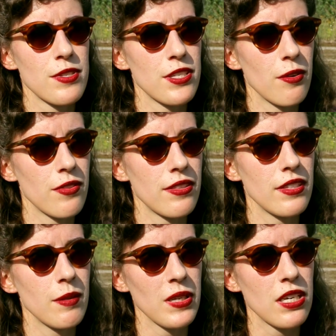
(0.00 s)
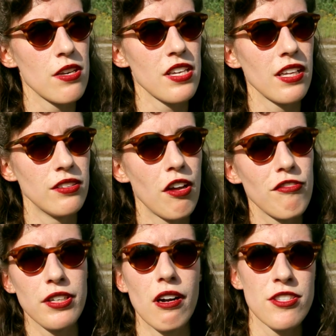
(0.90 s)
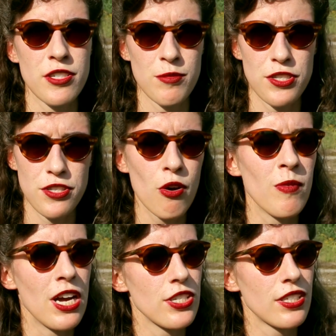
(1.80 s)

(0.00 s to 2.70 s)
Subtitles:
So because I loved the costumes so much,